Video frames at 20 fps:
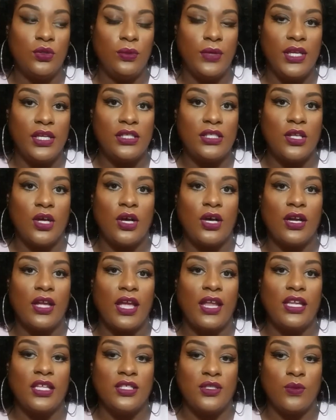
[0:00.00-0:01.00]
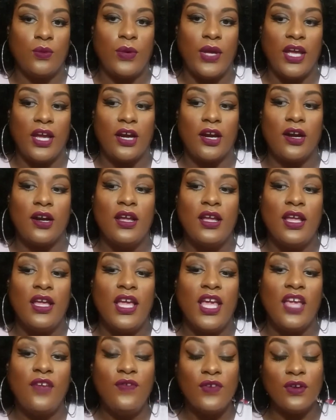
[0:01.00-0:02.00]
2 weeks long, and it's where
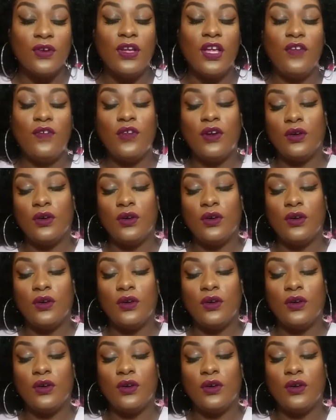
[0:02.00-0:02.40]
if you